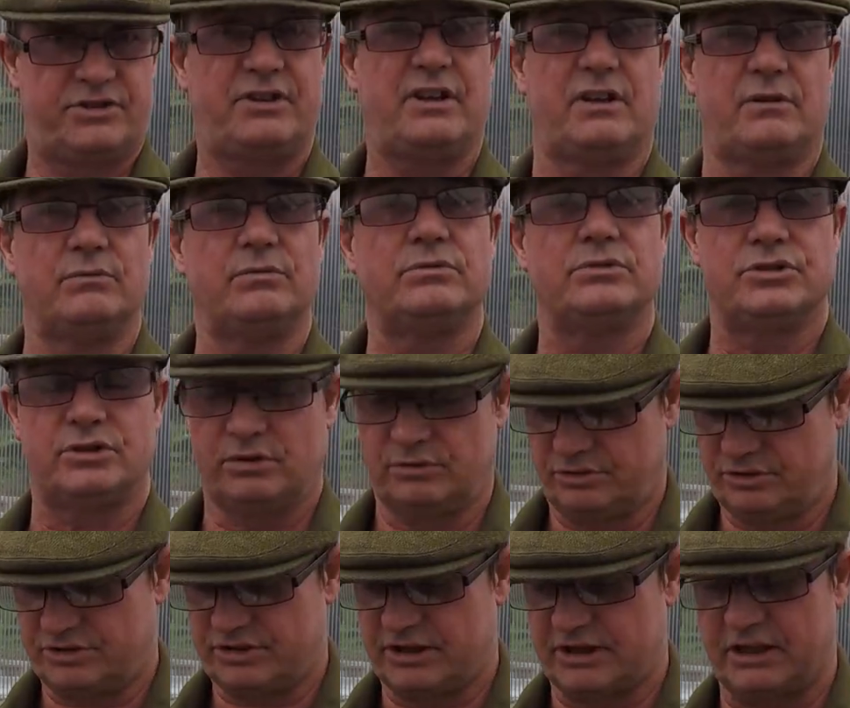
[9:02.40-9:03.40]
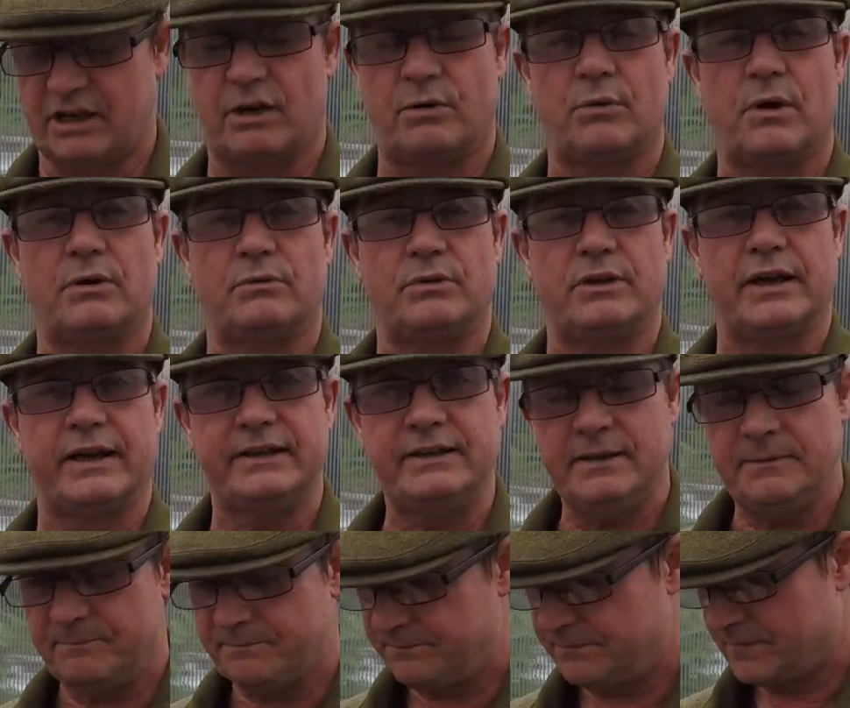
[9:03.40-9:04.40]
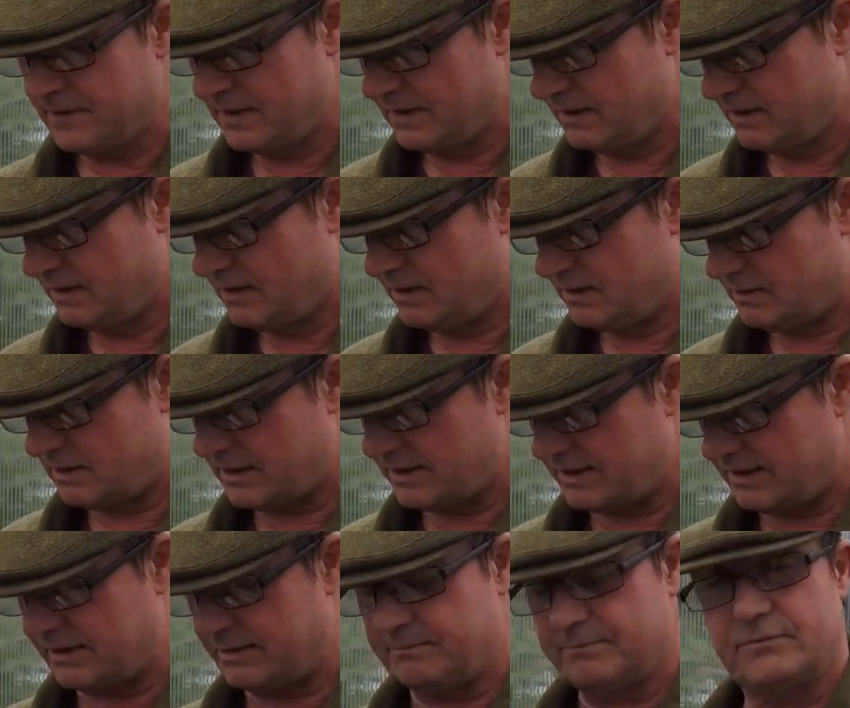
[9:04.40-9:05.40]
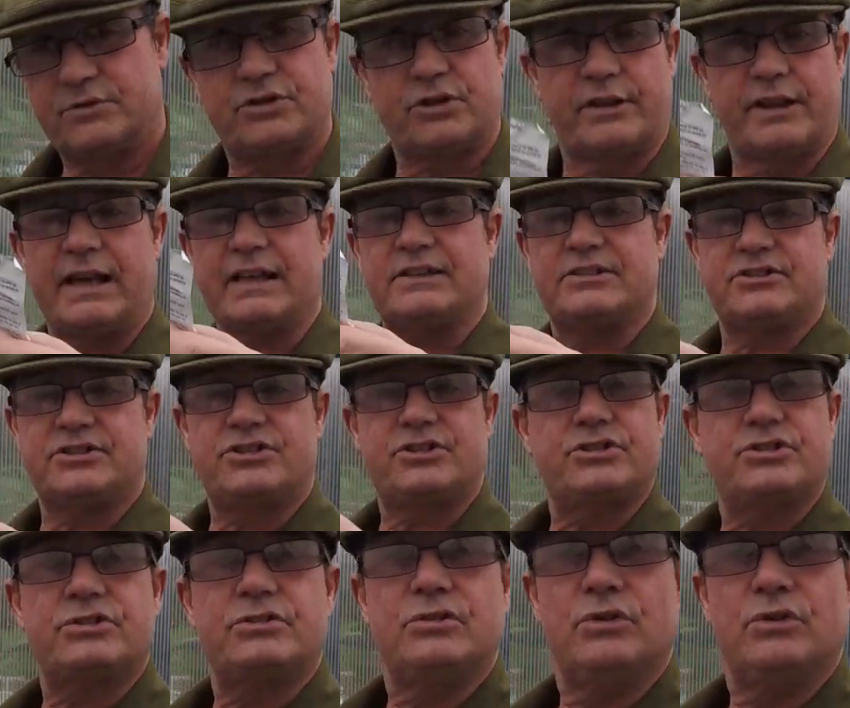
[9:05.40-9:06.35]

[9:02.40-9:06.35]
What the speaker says: you know, as long as they go okay. So that's